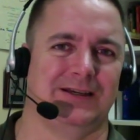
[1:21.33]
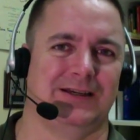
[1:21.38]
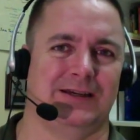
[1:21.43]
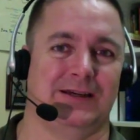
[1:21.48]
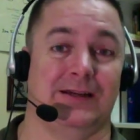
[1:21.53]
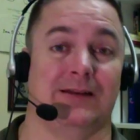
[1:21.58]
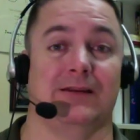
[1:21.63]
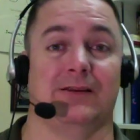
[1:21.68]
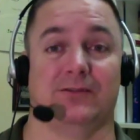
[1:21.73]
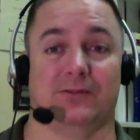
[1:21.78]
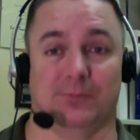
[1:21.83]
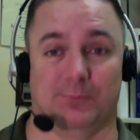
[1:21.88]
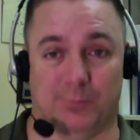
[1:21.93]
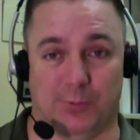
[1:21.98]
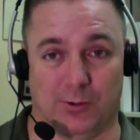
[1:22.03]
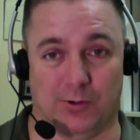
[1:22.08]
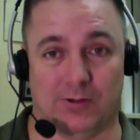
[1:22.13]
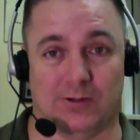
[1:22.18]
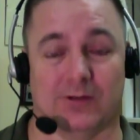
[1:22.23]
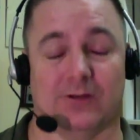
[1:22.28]
it is
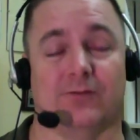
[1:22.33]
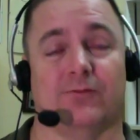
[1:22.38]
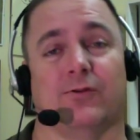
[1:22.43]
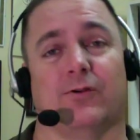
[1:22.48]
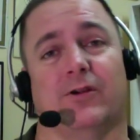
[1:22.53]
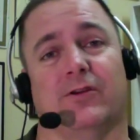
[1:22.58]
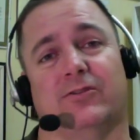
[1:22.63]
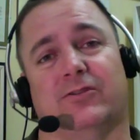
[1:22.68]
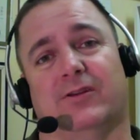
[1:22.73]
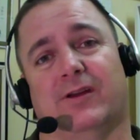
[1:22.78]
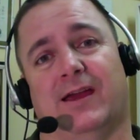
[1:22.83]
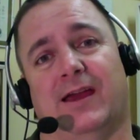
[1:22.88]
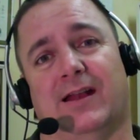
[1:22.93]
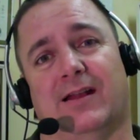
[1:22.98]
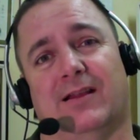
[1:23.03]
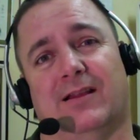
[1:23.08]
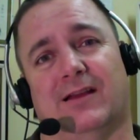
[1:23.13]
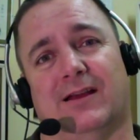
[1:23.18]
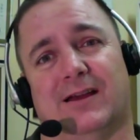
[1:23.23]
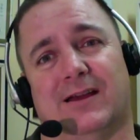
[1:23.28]
important for us to
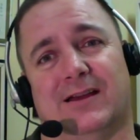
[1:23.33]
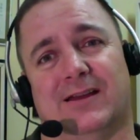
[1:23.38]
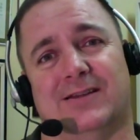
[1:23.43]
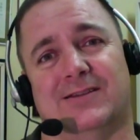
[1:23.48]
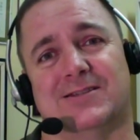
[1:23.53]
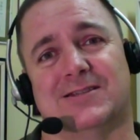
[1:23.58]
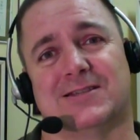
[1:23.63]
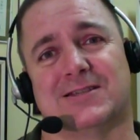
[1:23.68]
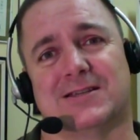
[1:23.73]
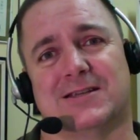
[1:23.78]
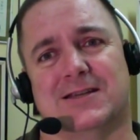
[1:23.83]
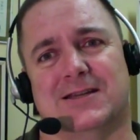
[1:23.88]
analyze